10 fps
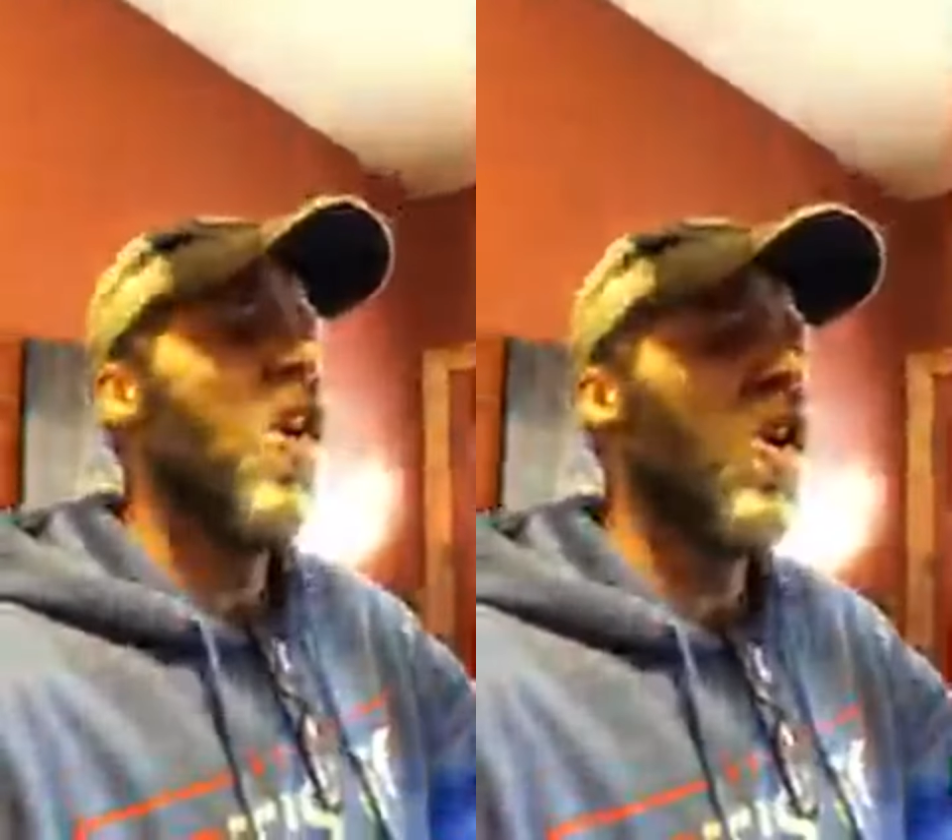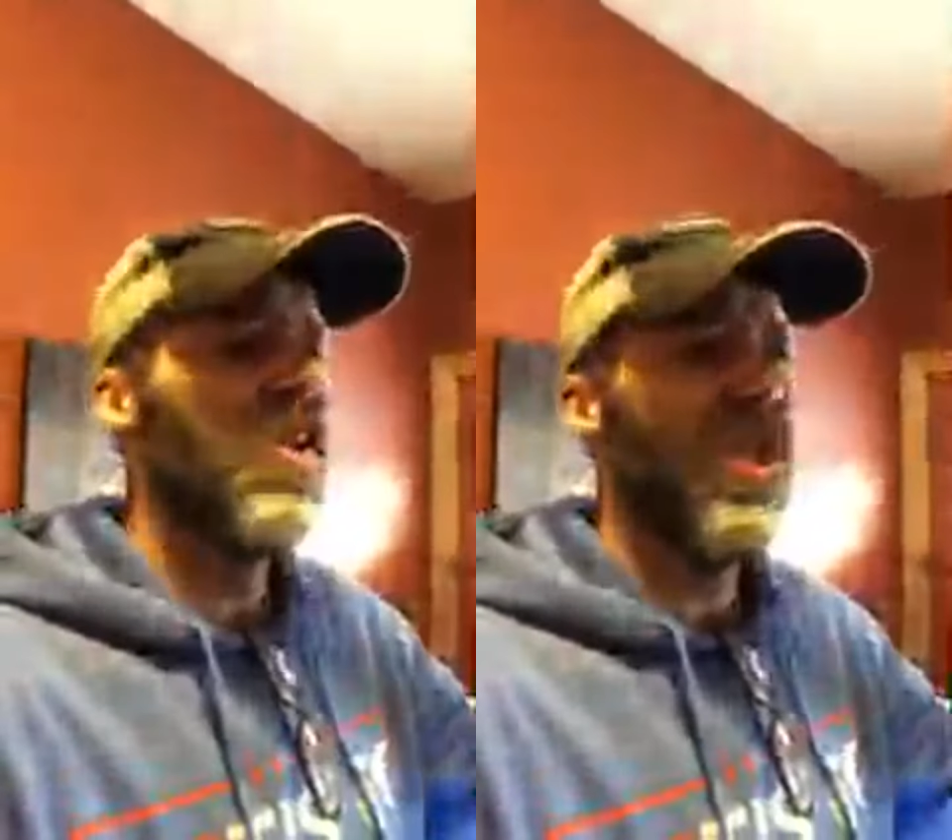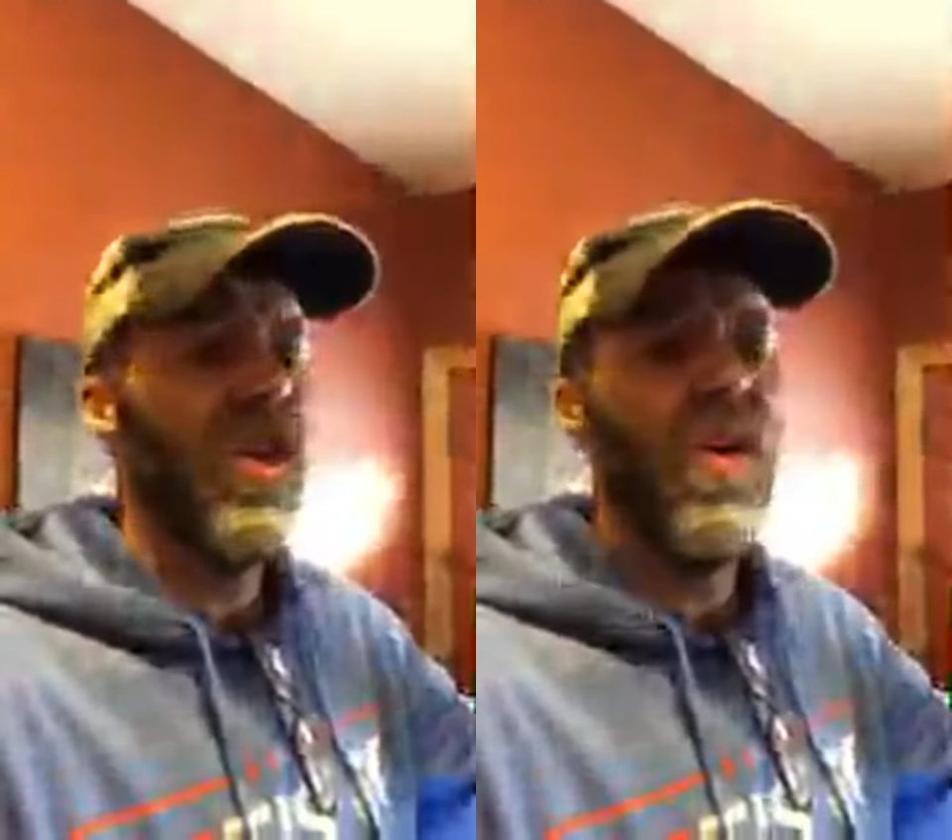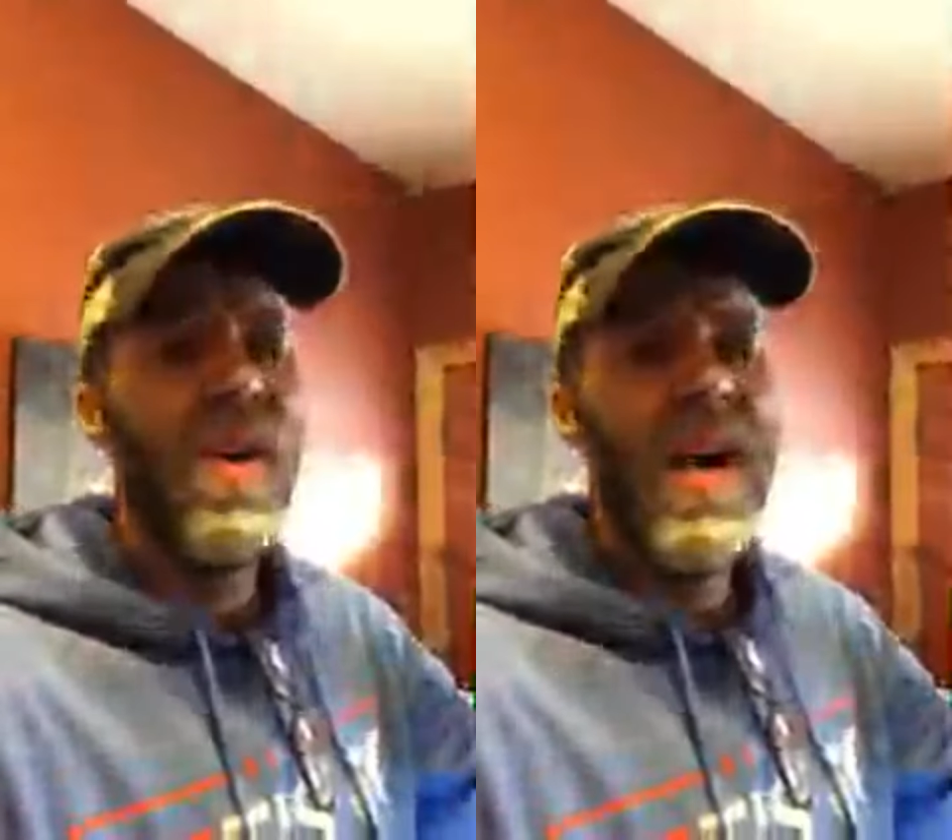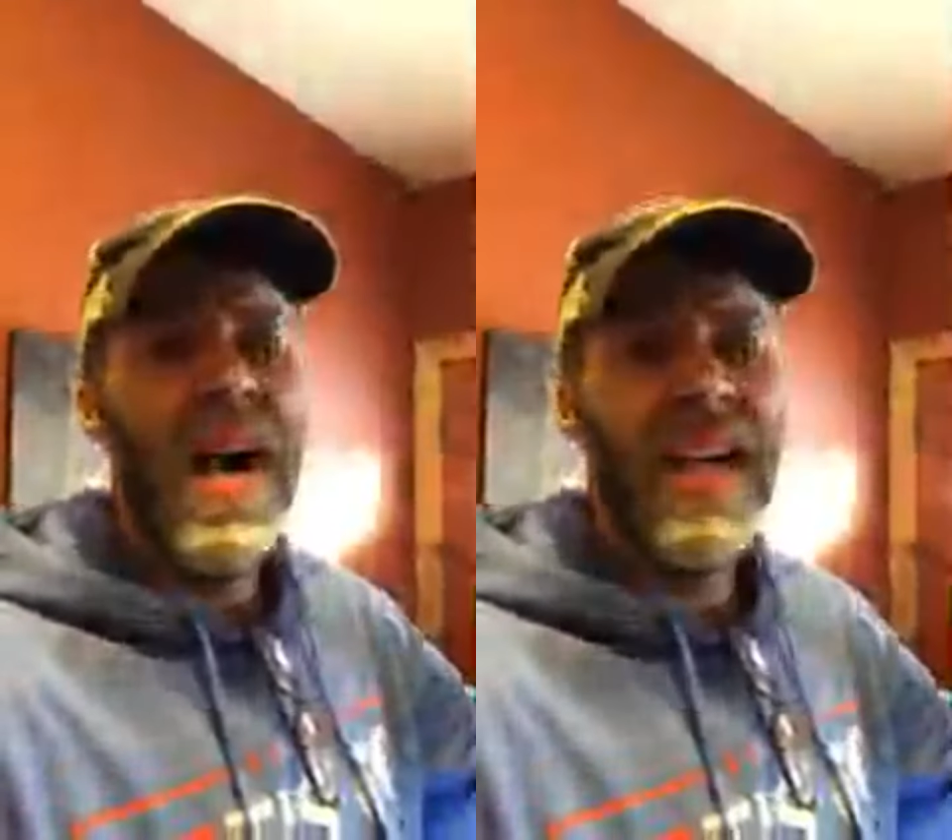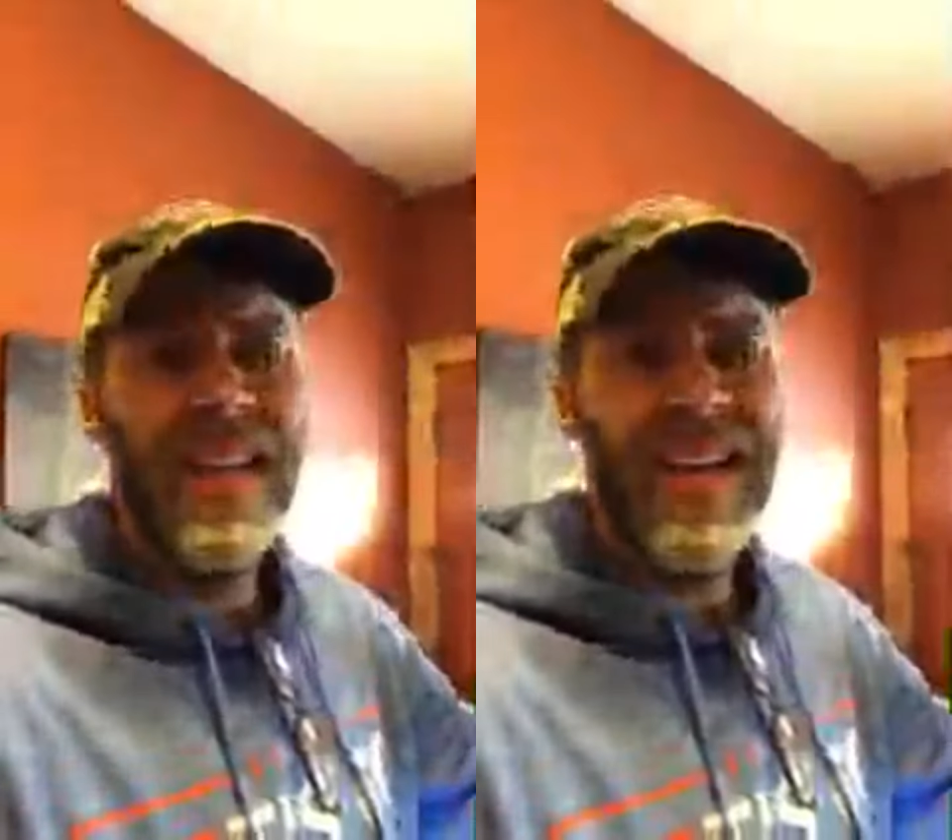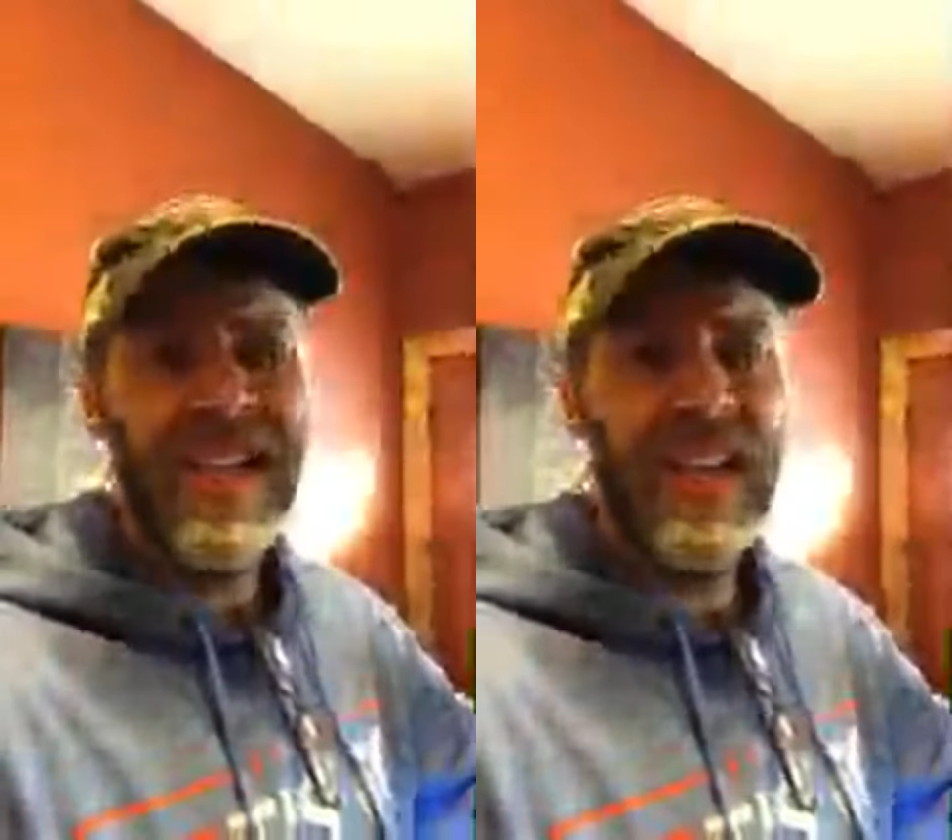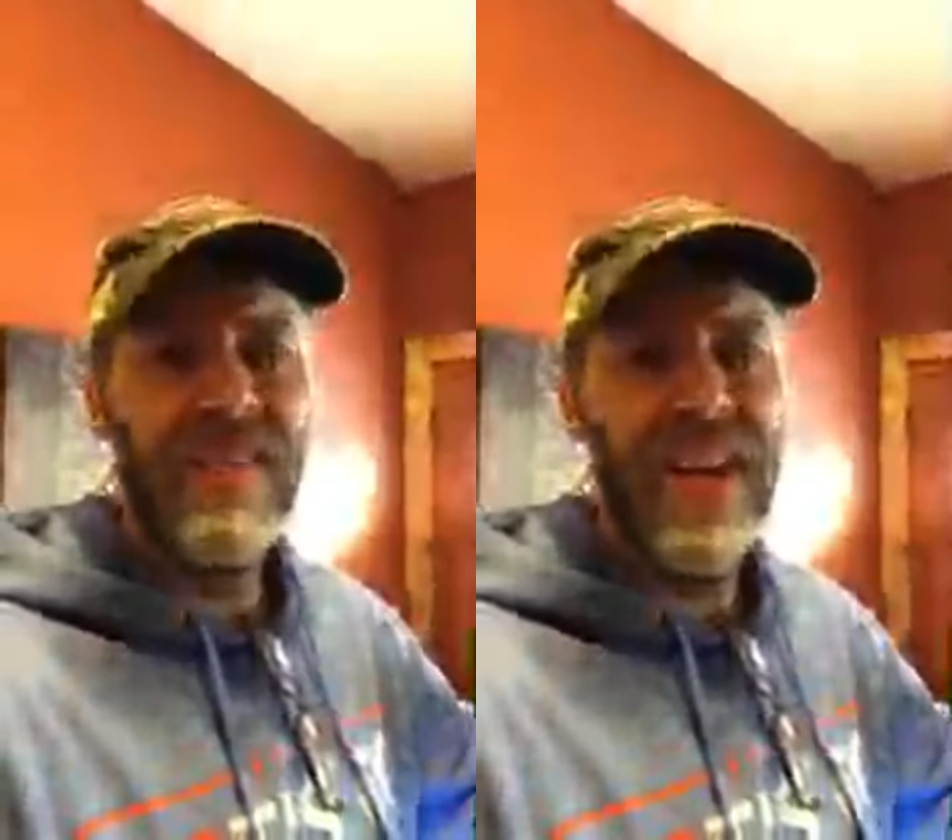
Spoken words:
Also, I like the